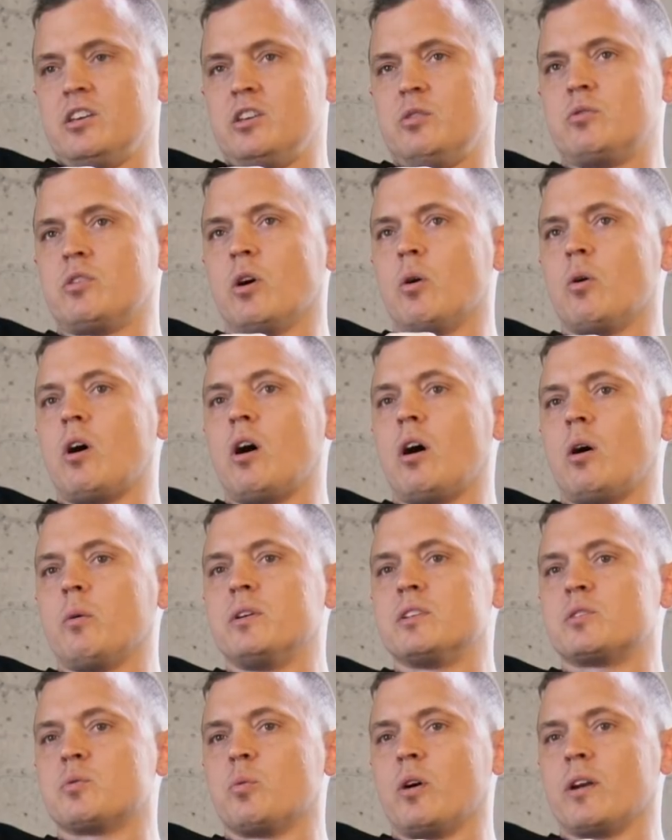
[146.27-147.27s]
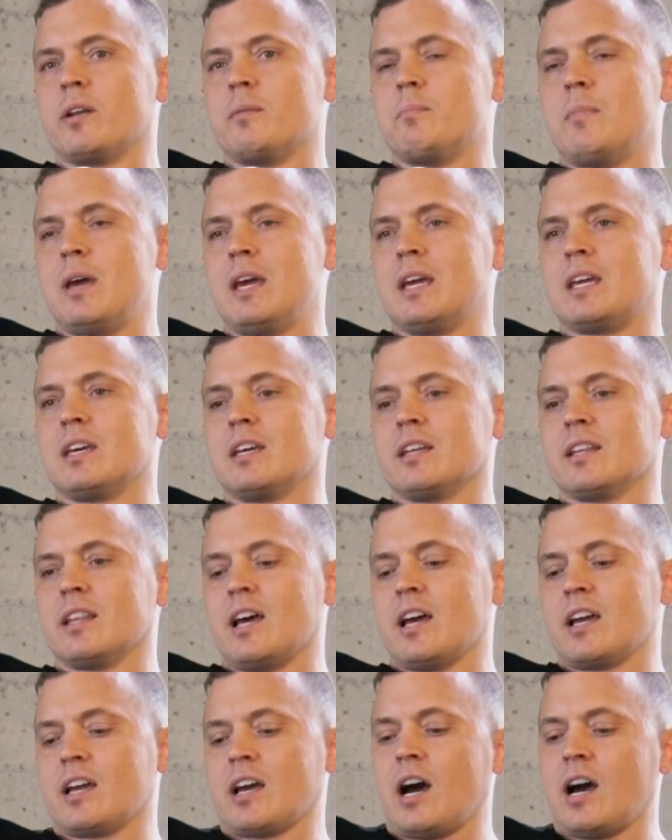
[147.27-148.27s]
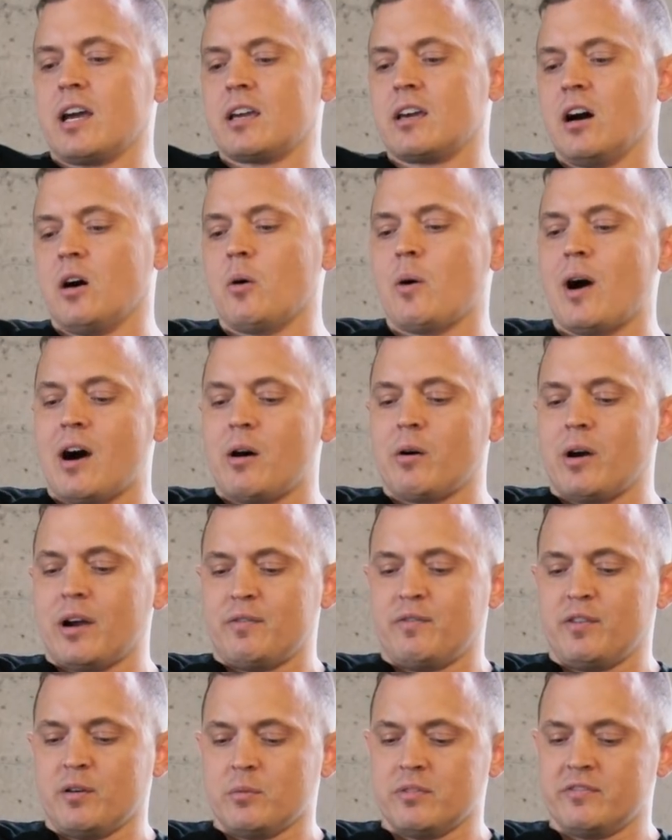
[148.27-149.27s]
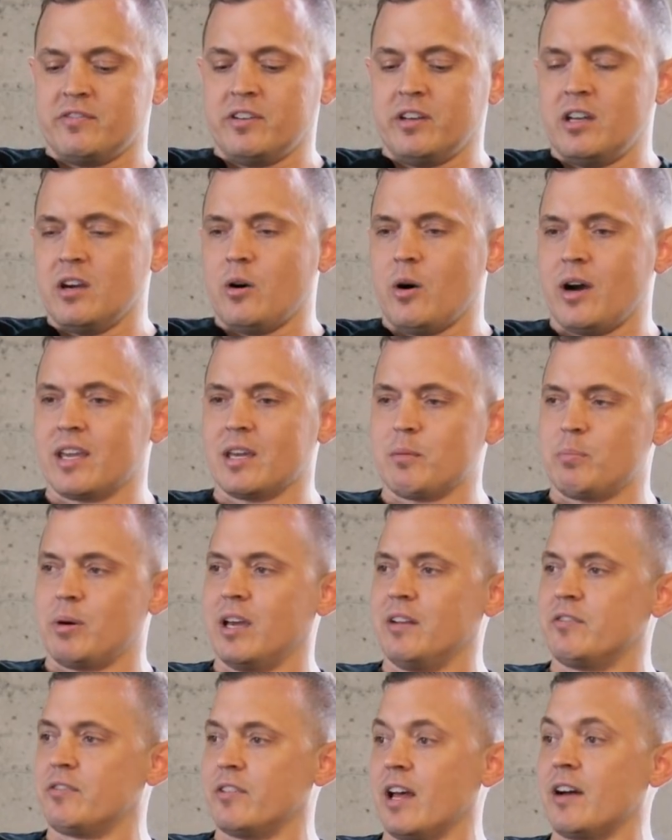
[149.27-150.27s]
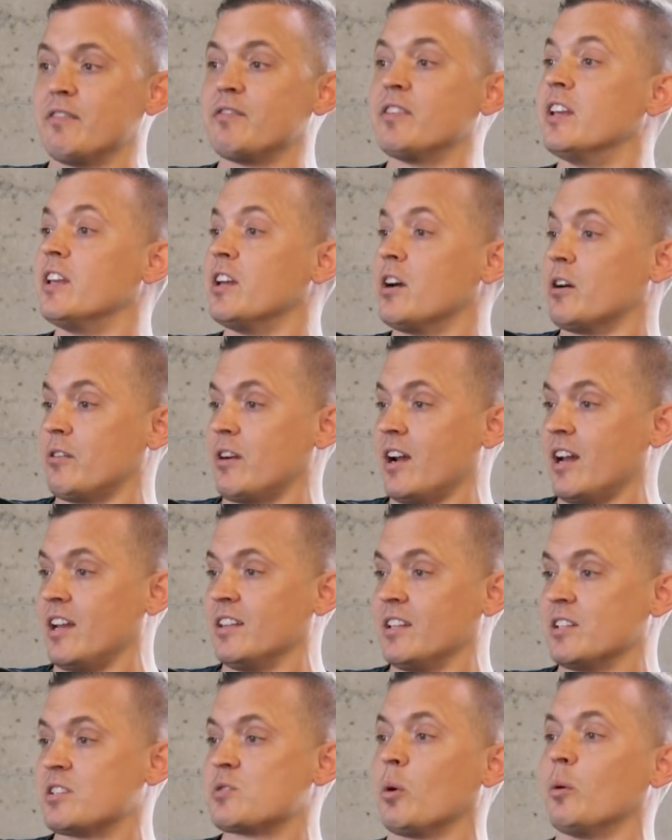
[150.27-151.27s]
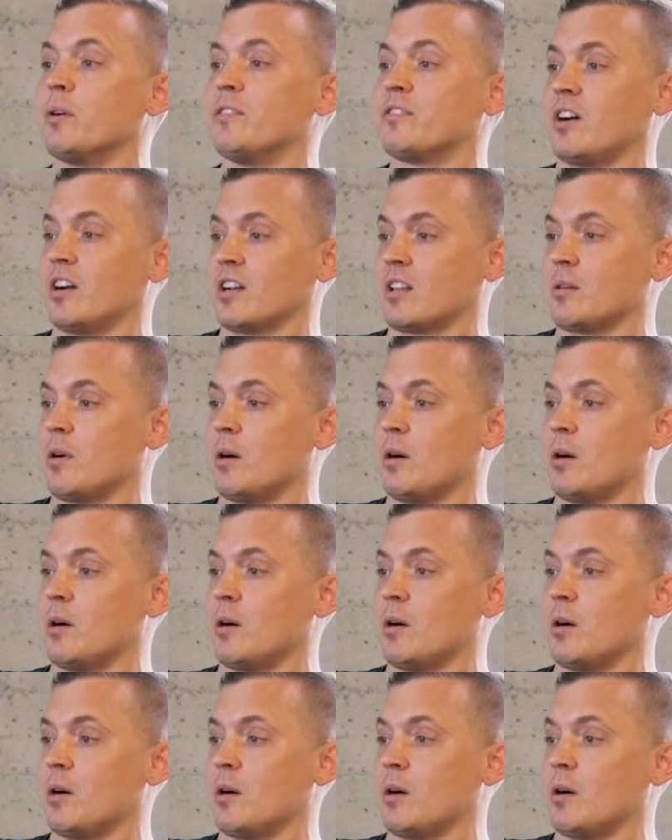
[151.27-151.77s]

you don't always want to make it like, I go out, I film a video, I get paid for that video, right? This is what we've talked